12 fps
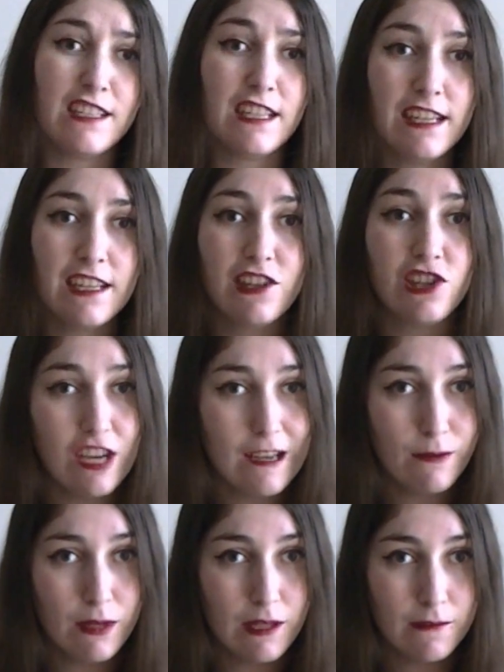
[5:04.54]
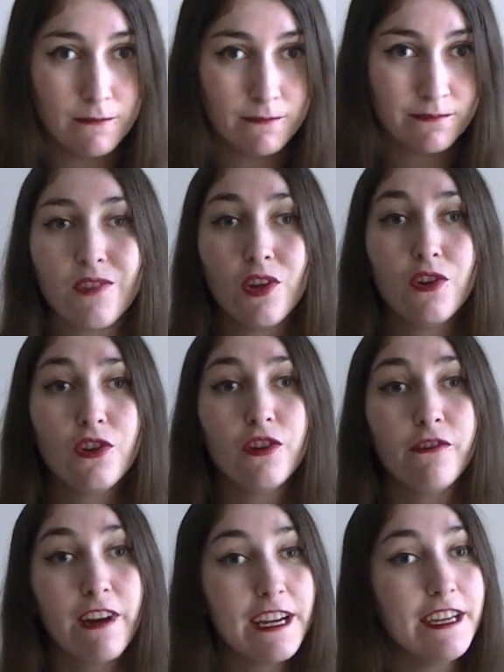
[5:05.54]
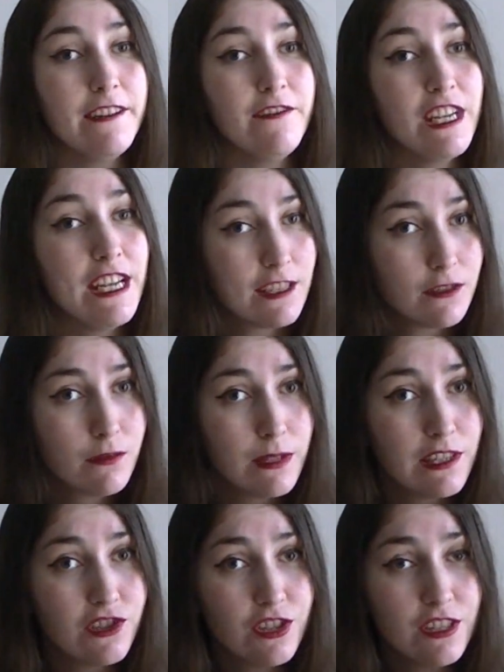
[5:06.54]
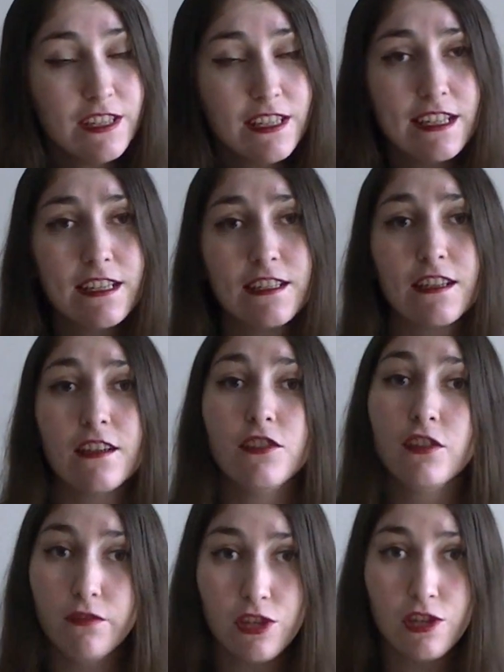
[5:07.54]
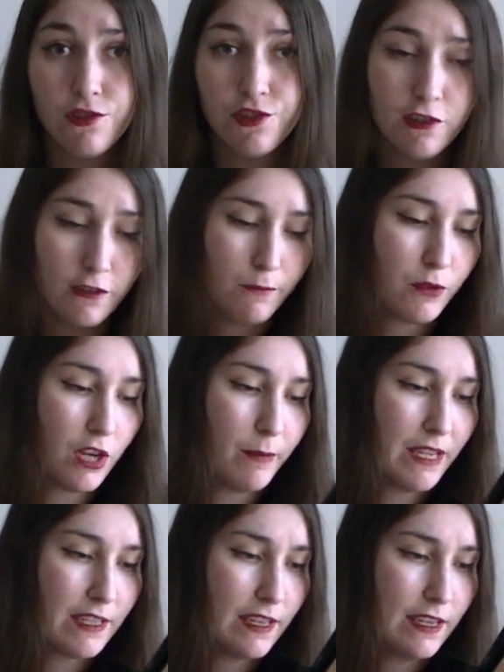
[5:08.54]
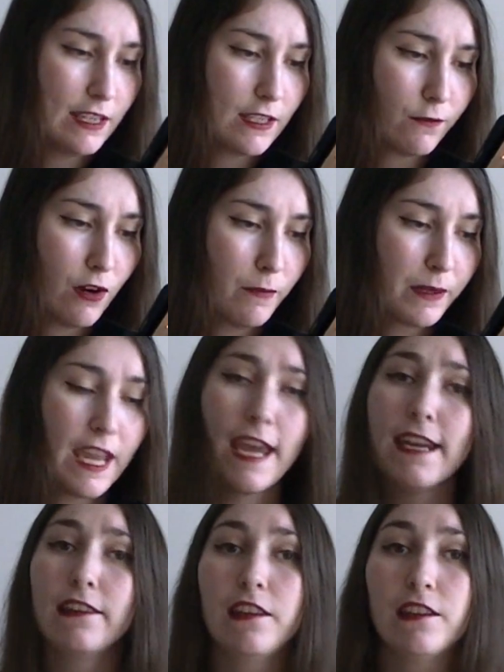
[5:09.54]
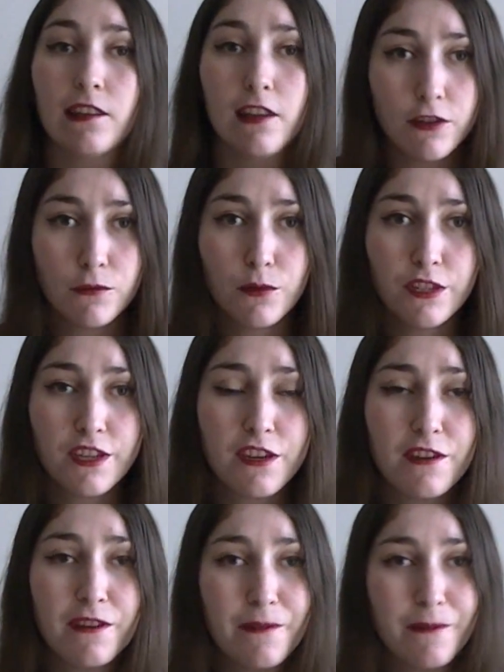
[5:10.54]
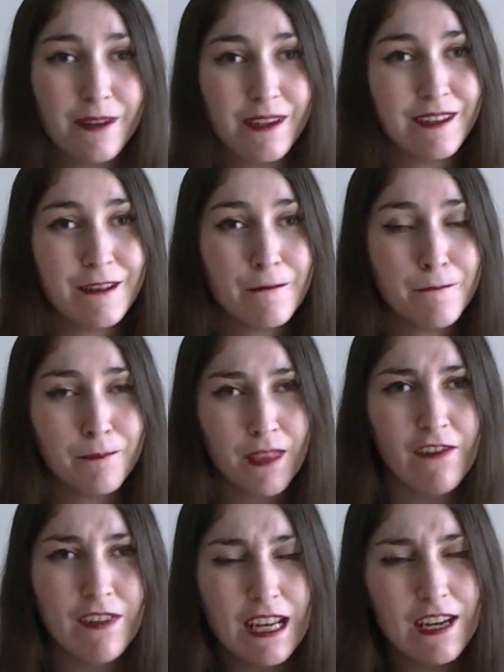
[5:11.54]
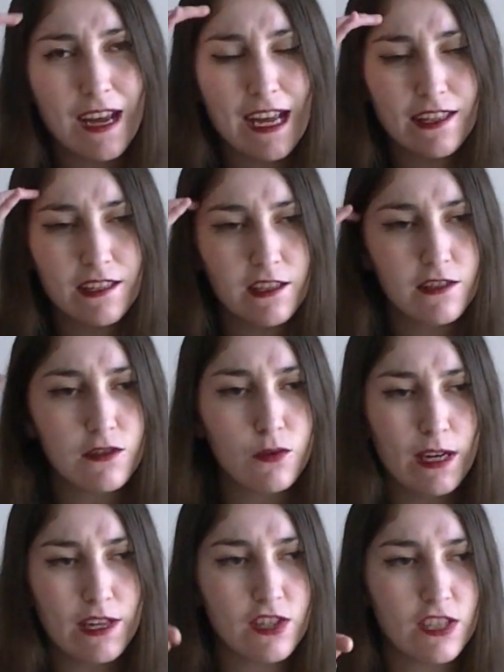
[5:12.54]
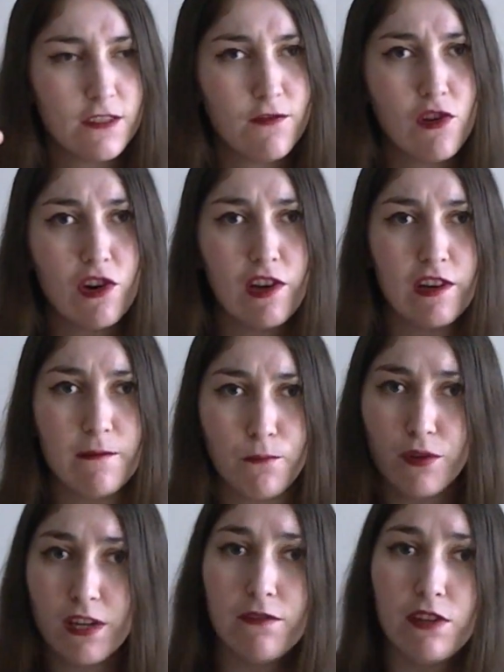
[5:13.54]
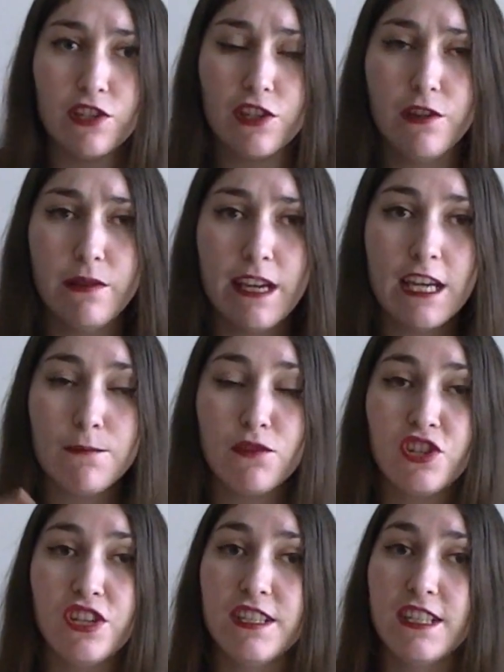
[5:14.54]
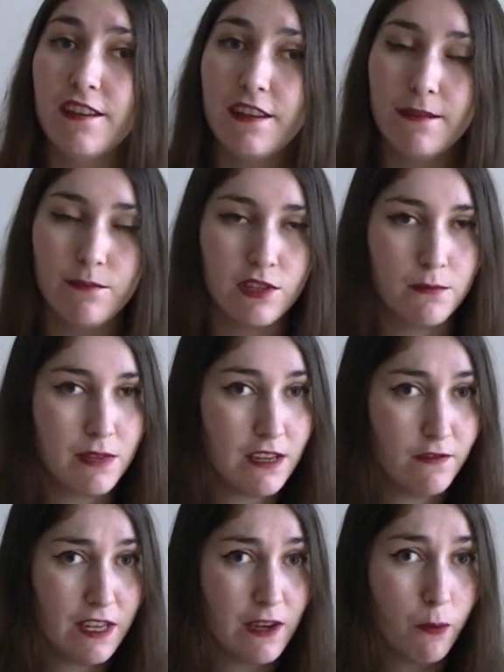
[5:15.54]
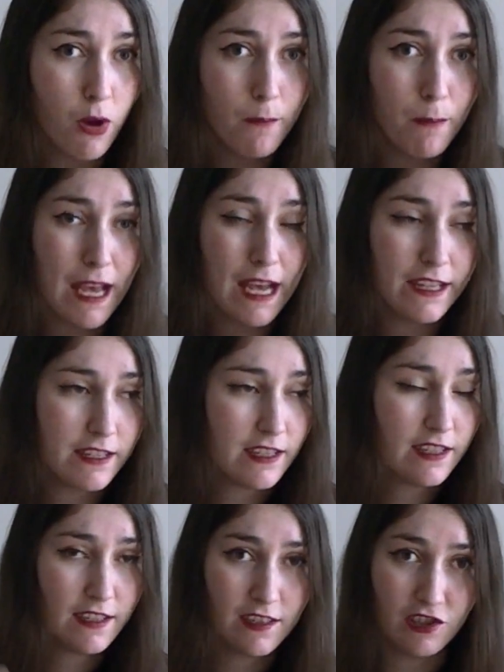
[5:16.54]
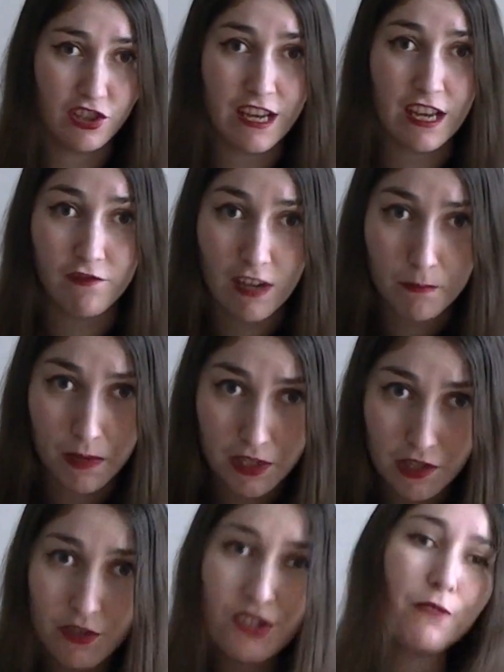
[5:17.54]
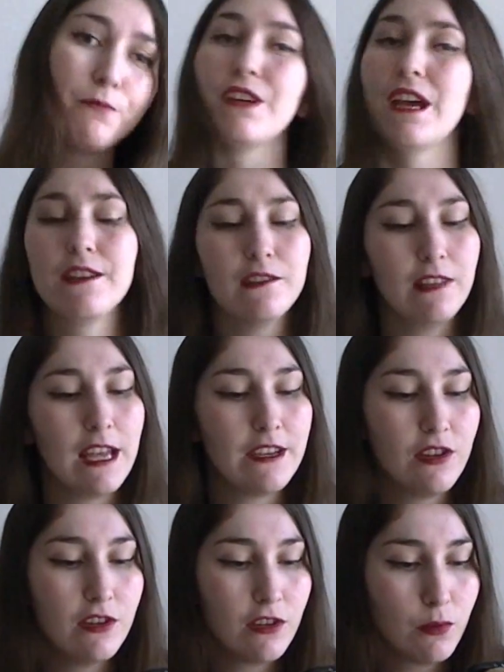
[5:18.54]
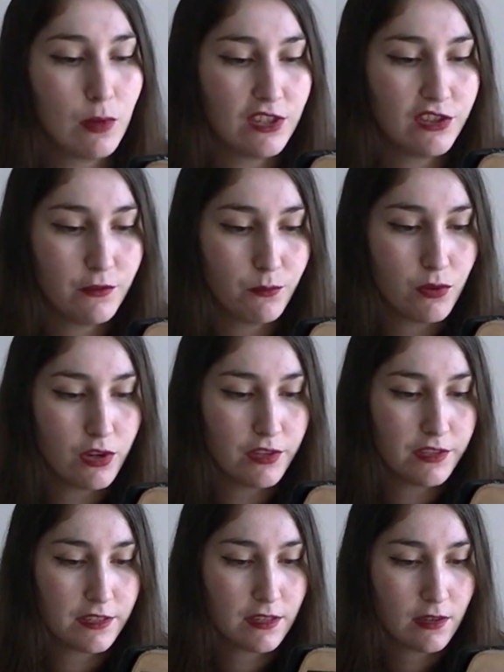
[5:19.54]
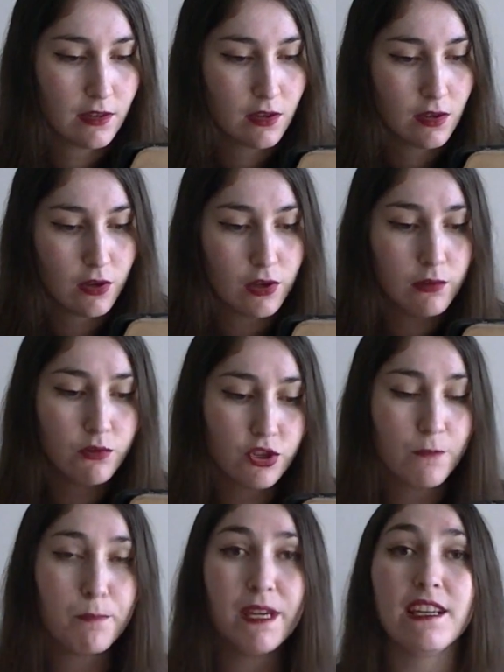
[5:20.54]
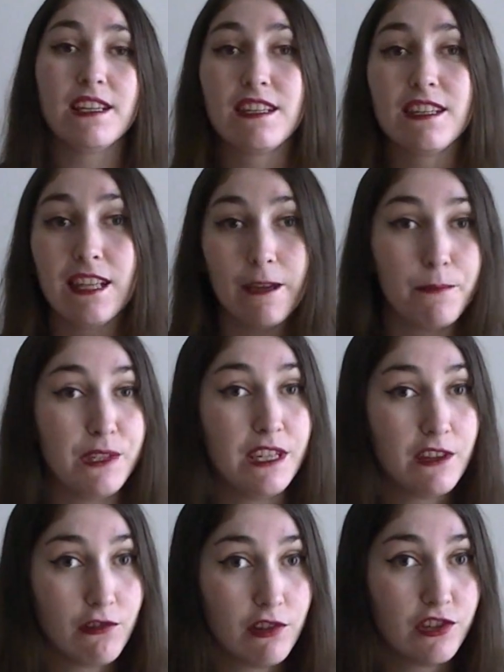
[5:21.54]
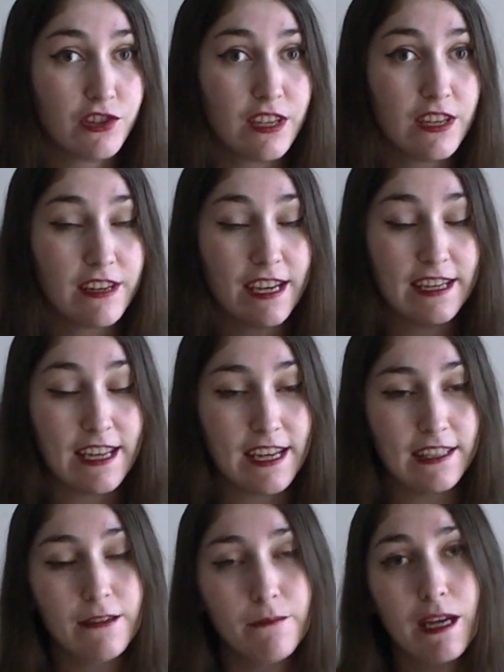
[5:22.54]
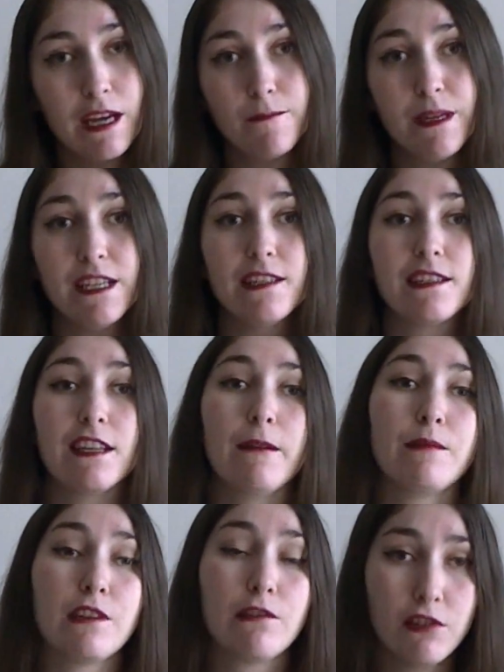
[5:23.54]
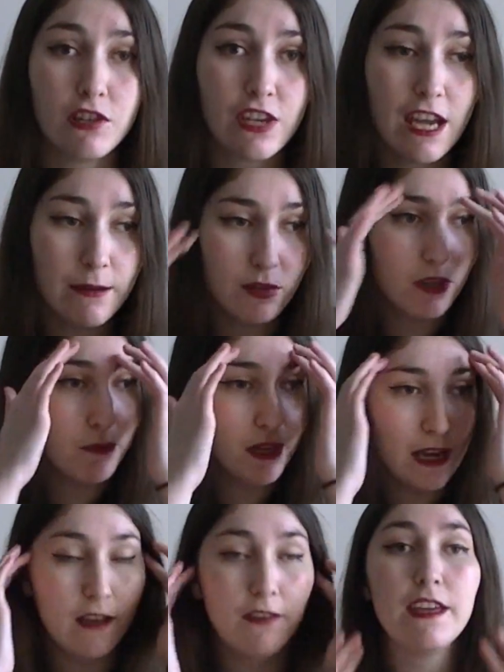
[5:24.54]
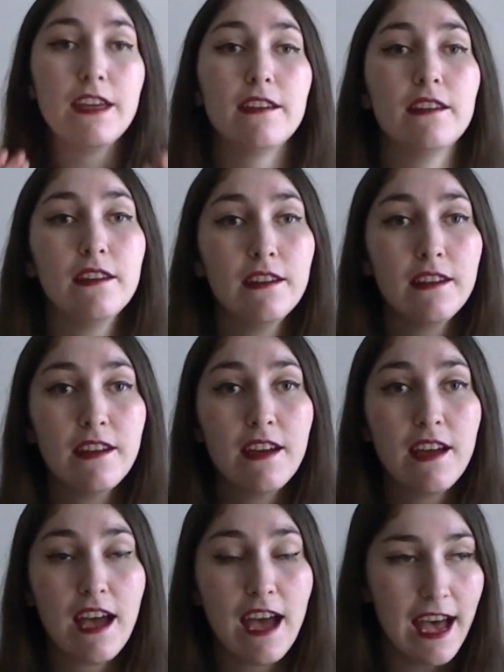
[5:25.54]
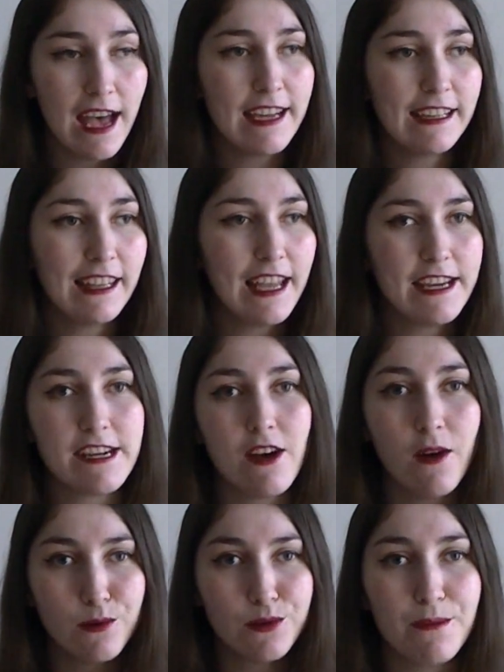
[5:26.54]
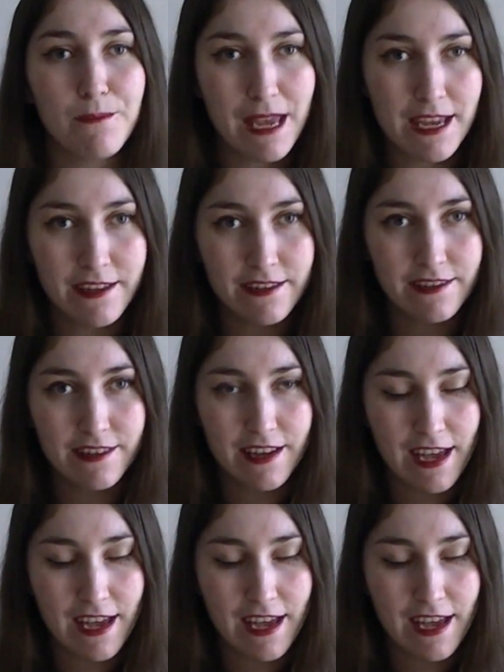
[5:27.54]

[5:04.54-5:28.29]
sing in the shower? Alrighty, the next question is another YouTube comment, and it is from Caitlin Lockwood, who I think I've answered questions for her in previous Q&As, but she sent them to me via Wattpad. She's now found my YouTube channel, and her question was, who's your biggest celebrity crush? Okay, Caitlin, my biggest celebrity crush, I'm going to put it out there. I like older men.